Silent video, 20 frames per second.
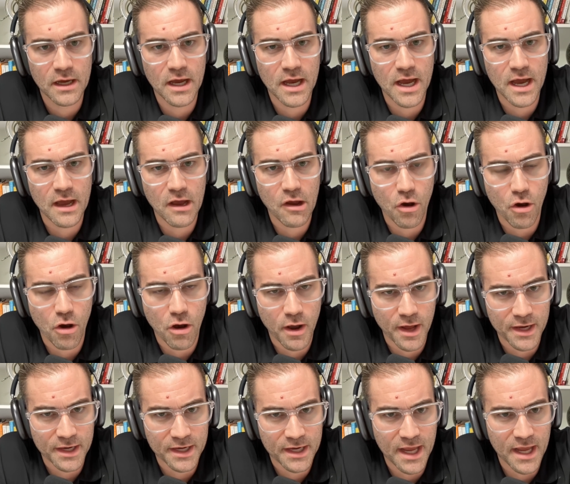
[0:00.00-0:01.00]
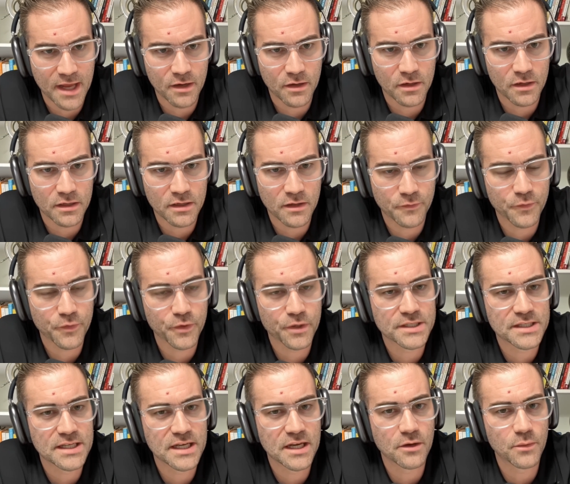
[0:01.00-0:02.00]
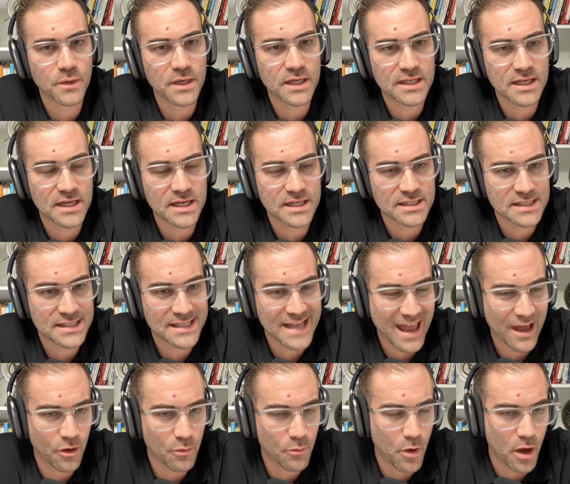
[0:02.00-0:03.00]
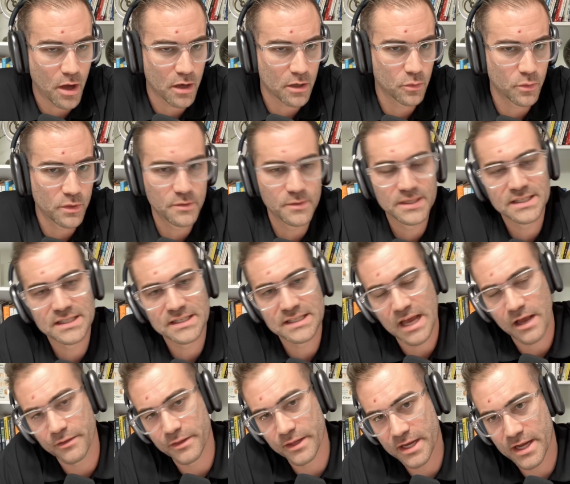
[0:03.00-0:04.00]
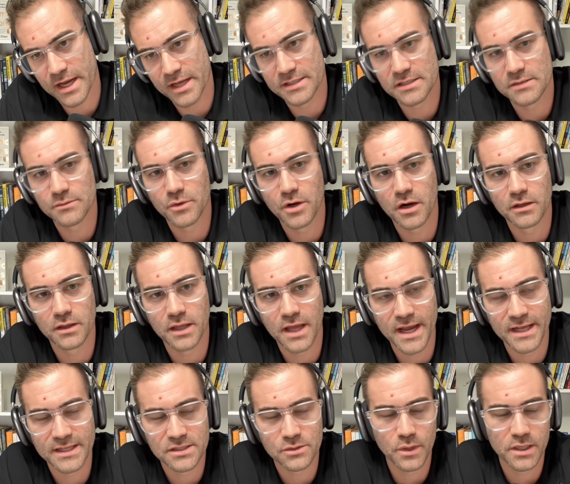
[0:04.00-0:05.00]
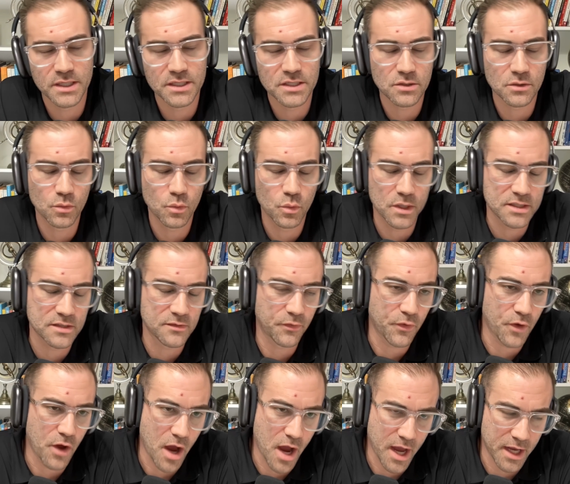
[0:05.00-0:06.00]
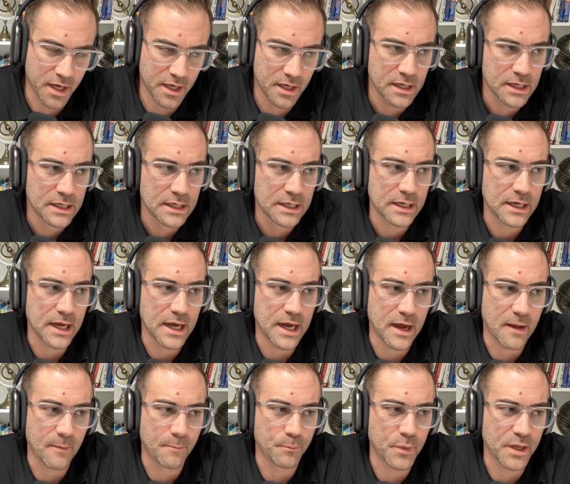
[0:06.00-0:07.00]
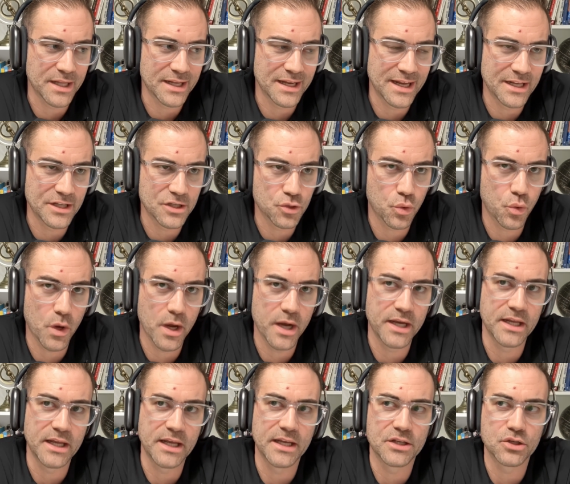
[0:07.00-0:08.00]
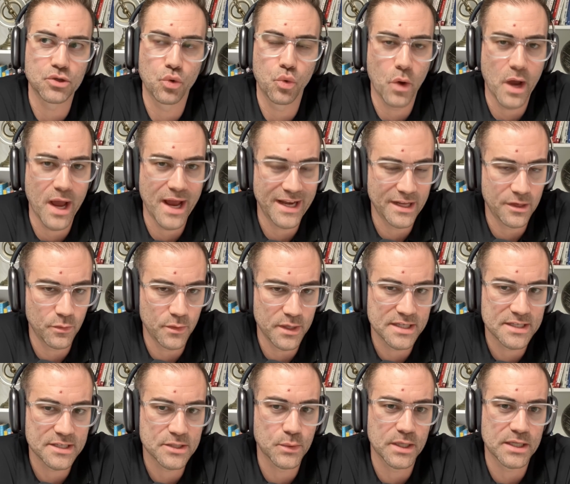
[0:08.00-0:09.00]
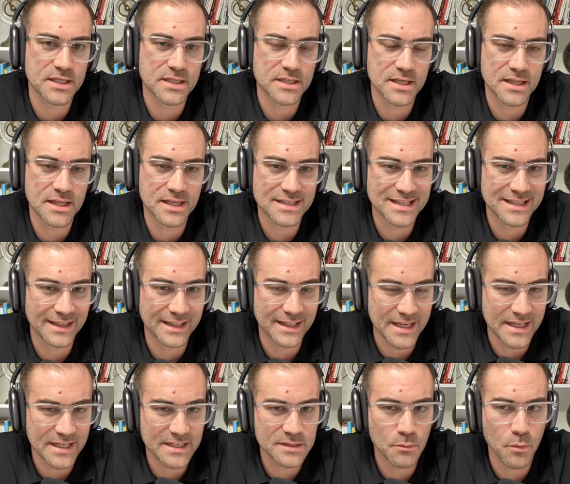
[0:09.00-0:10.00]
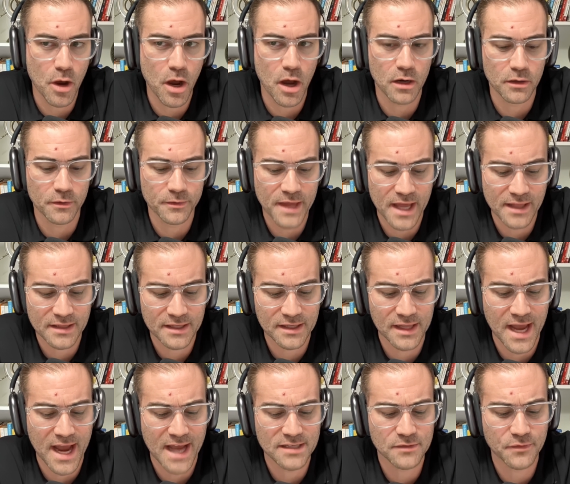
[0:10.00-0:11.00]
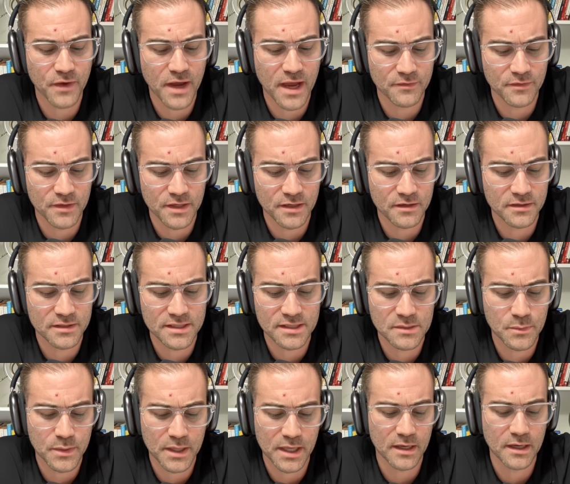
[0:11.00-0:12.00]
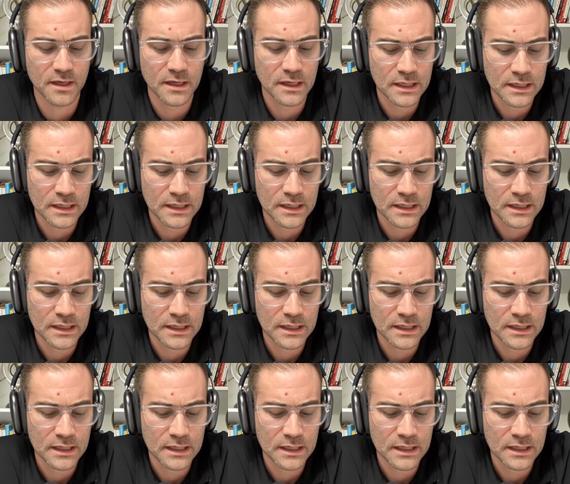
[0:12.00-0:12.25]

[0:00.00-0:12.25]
on. And the first year we did a sale model. We would sell the customer our lights, which was fine. But in 2020, we switched to this lease model that the last 5 years has been